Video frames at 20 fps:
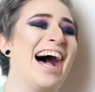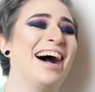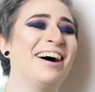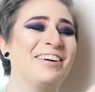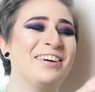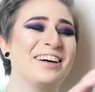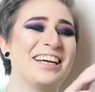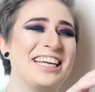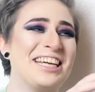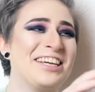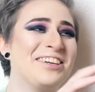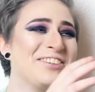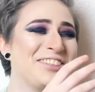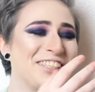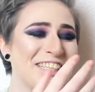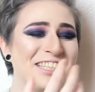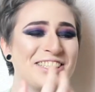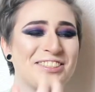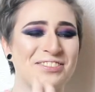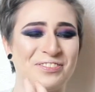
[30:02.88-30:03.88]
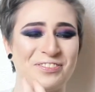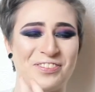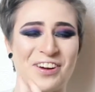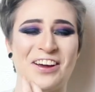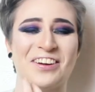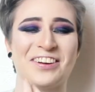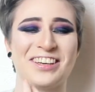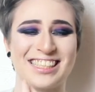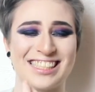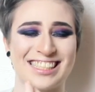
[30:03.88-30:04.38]
How are you just
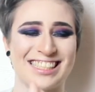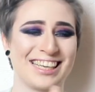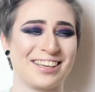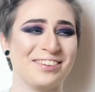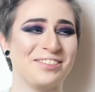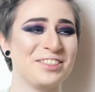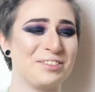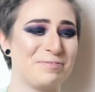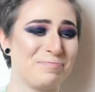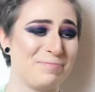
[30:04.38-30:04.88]
focusing? I was